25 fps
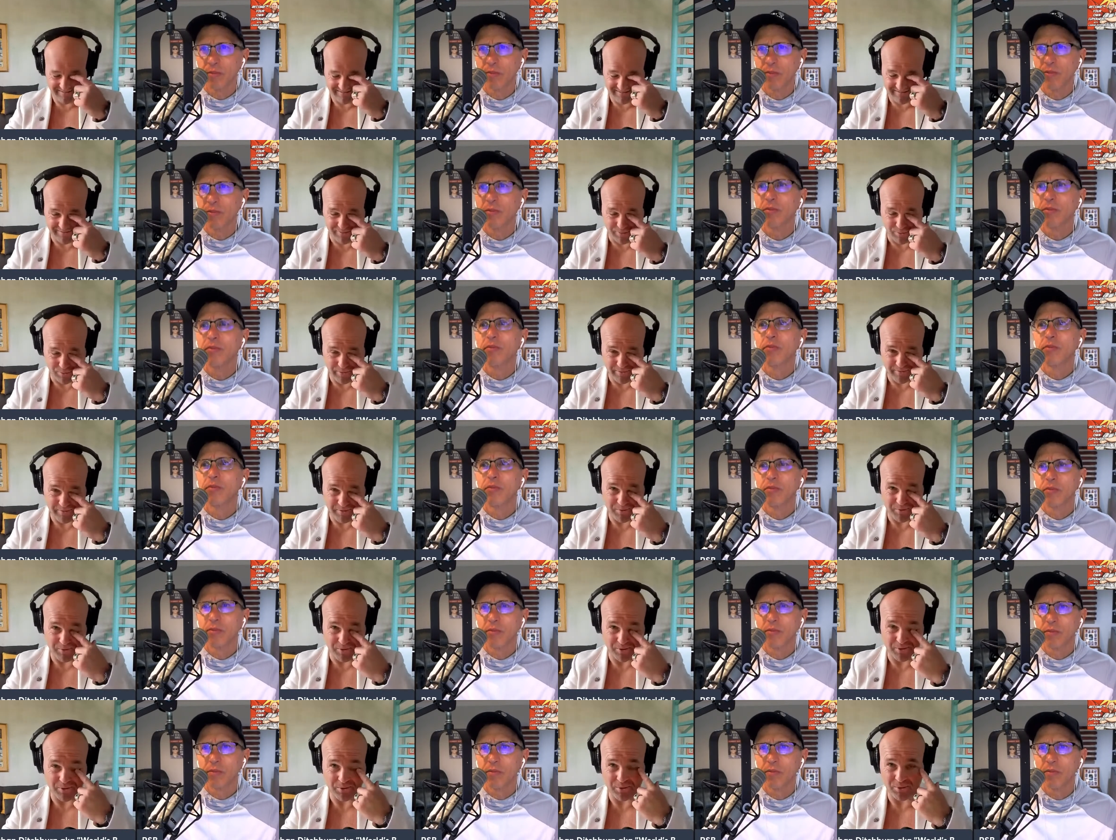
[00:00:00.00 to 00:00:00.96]
Speaker 1: for whatever you
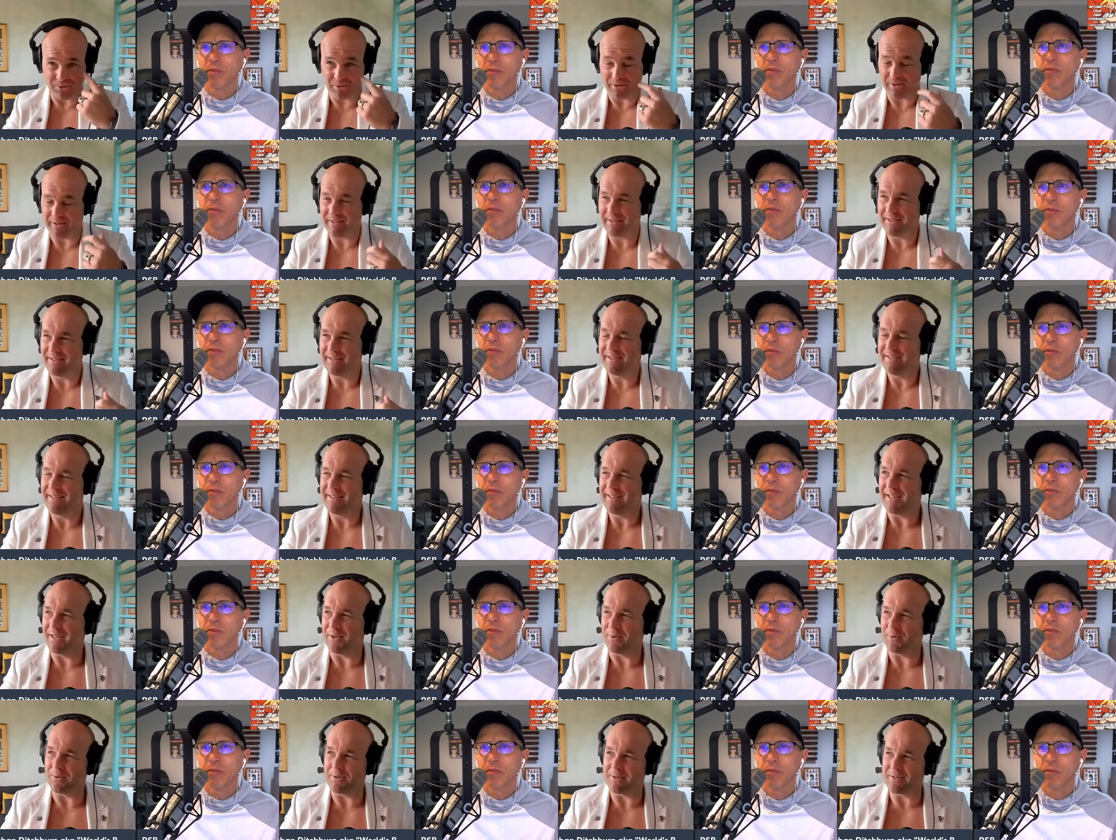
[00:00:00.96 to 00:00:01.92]
want to call it,
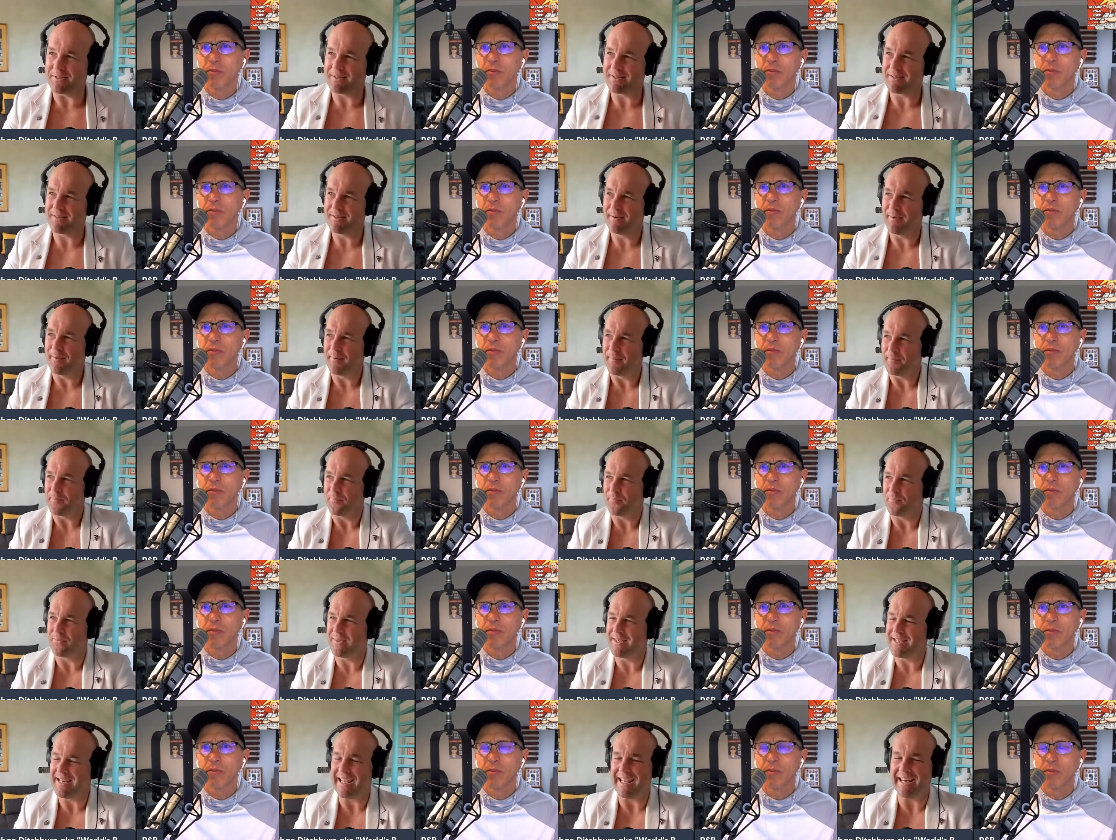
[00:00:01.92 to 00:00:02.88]
there was
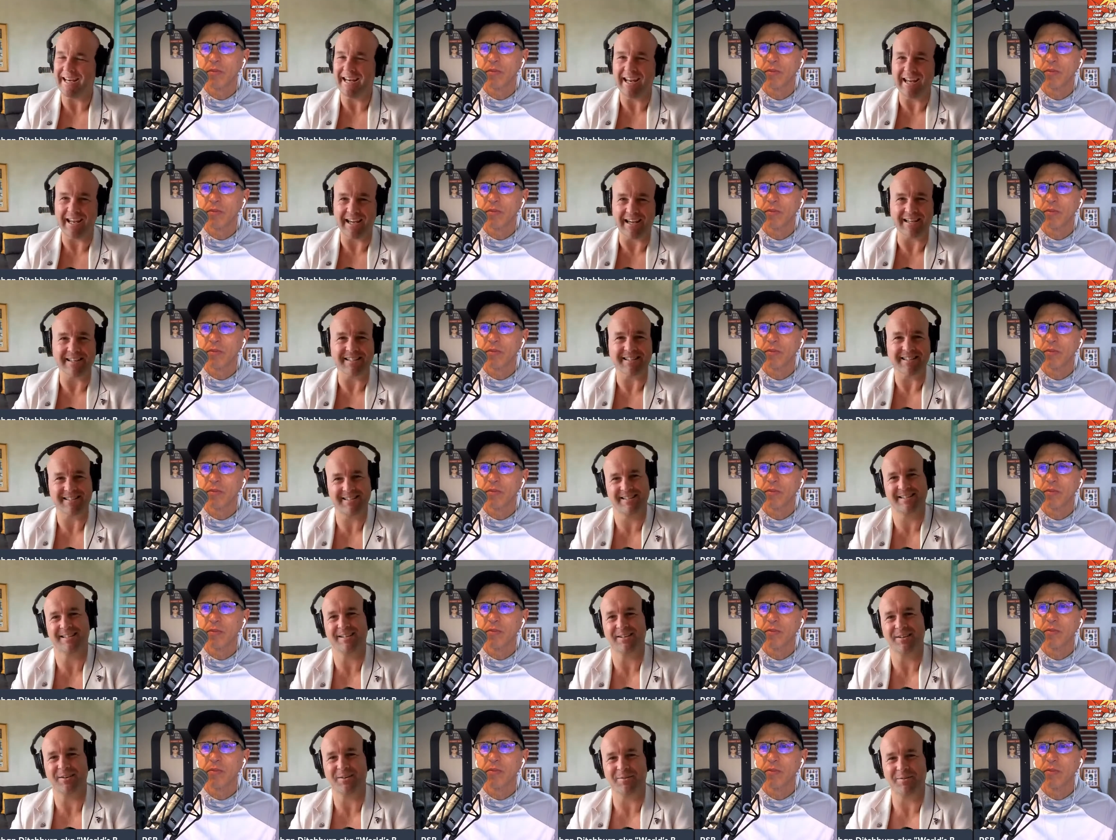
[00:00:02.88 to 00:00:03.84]
10x
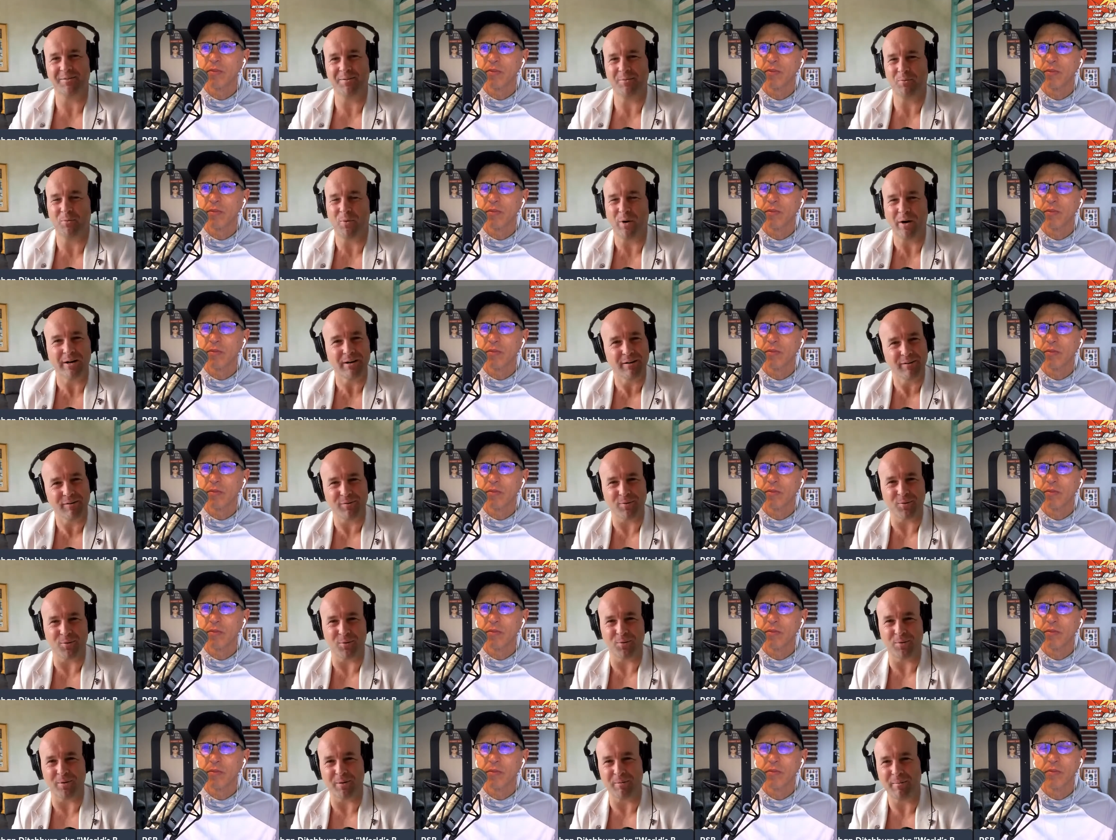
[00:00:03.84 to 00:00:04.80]

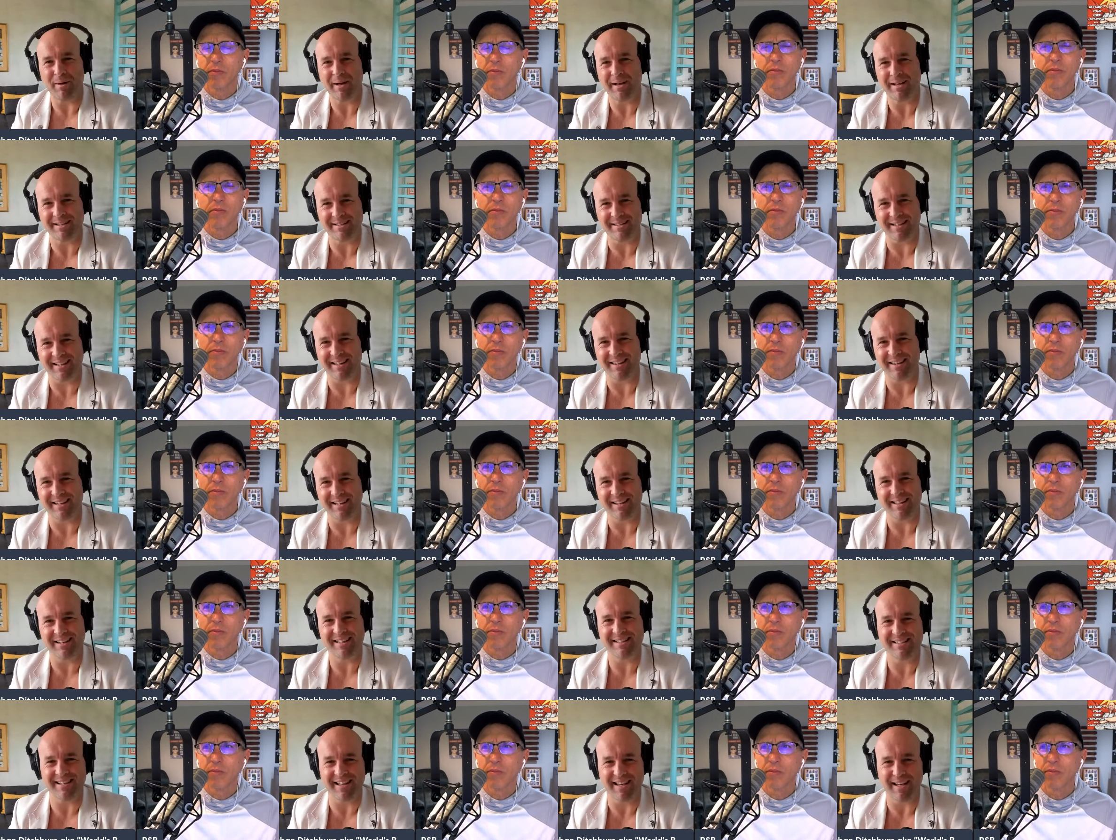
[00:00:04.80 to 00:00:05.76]
wonderful, amazing
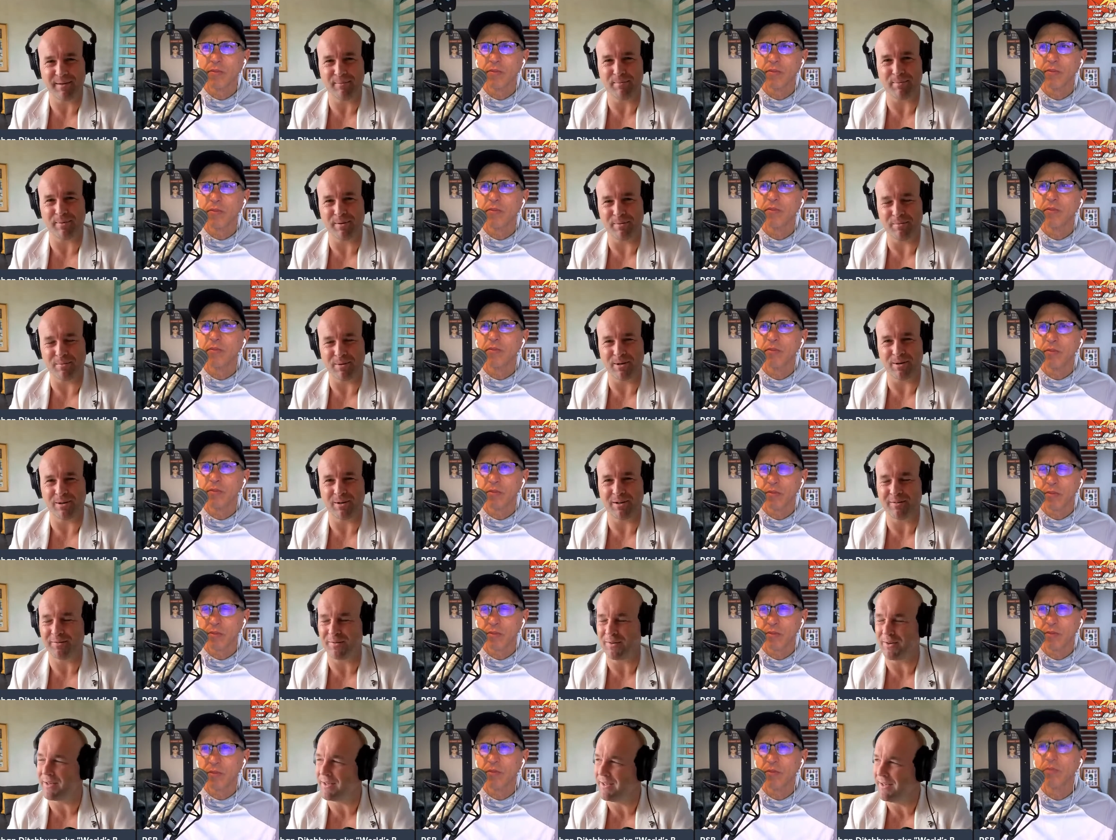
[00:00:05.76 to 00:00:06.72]
things that happened in my
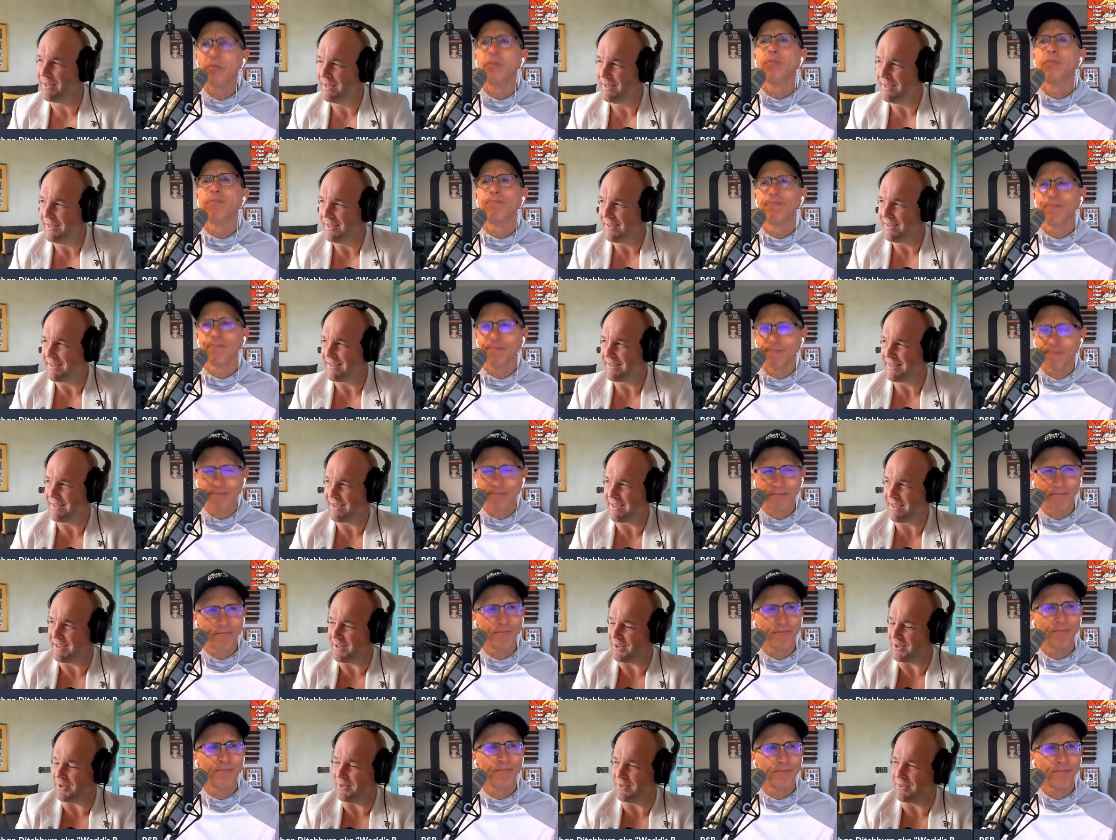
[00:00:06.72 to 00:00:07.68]
life. I uh,
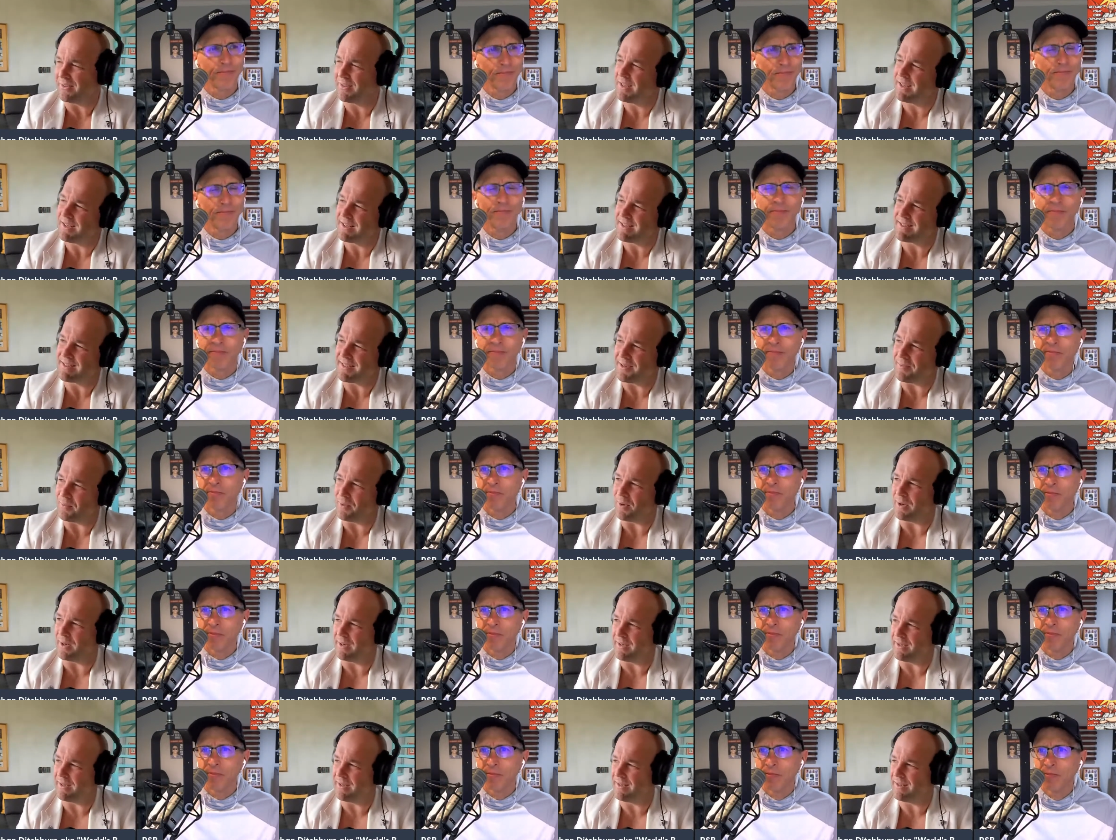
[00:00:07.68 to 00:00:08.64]
you know, as uh,
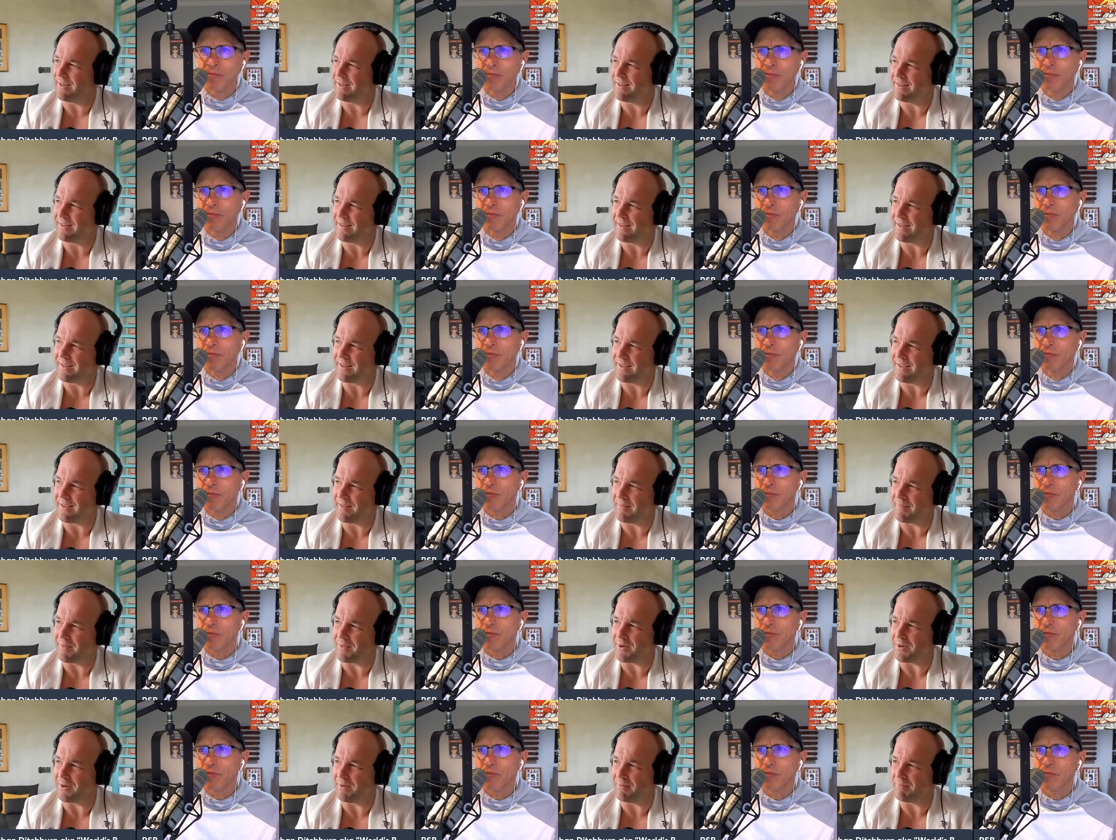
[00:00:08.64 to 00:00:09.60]
someone uh,
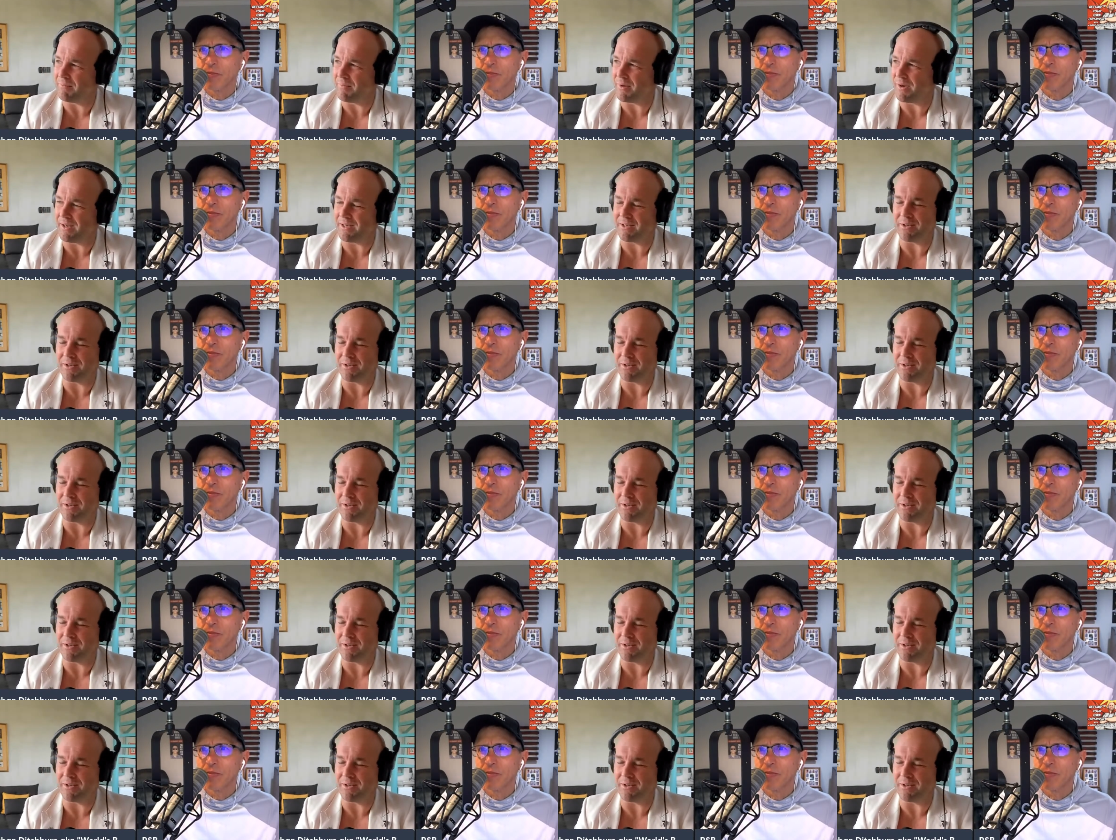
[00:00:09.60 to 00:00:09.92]
that I, I